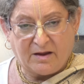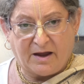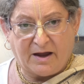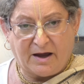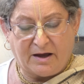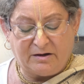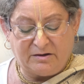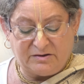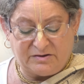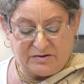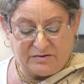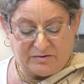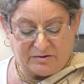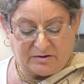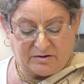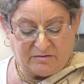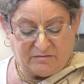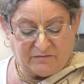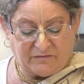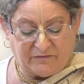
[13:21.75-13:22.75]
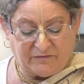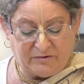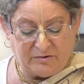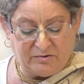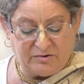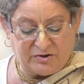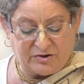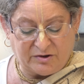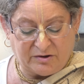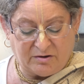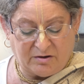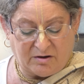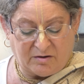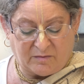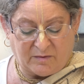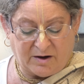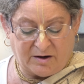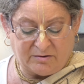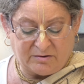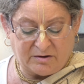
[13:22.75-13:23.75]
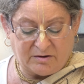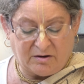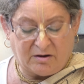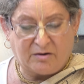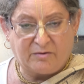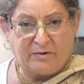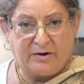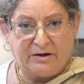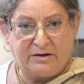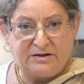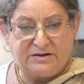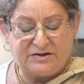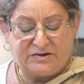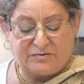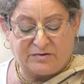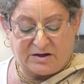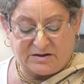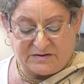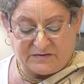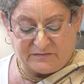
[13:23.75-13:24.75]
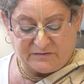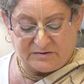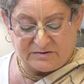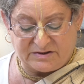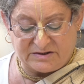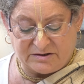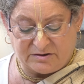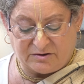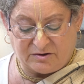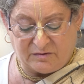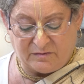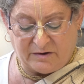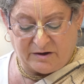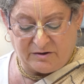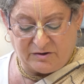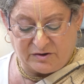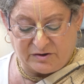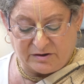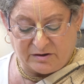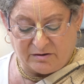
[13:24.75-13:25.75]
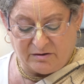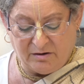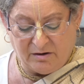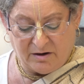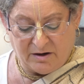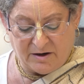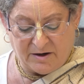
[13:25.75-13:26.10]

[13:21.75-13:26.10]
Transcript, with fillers: added to the confusion around an already stressful situation.